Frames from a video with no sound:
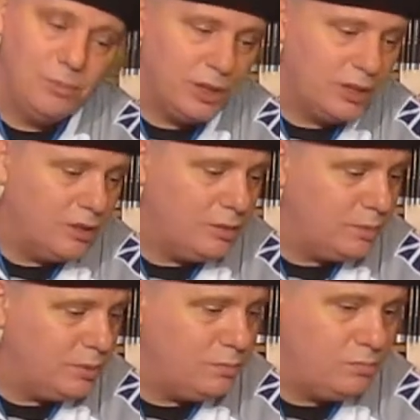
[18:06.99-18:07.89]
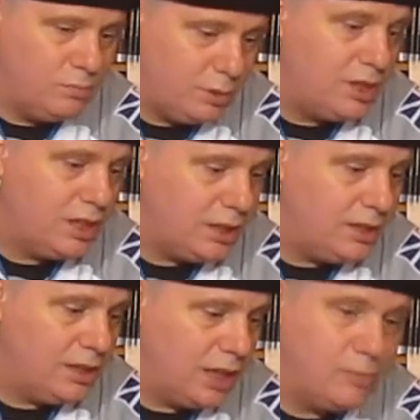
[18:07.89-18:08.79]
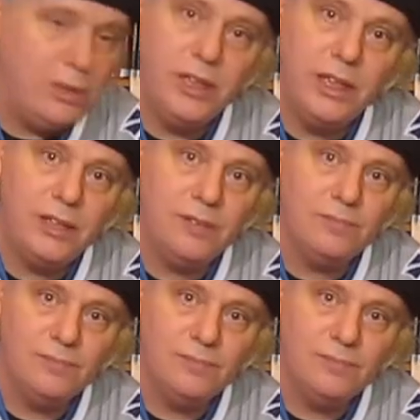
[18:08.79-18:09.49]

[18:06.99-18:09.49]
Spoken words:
bring it home and put it in the library here.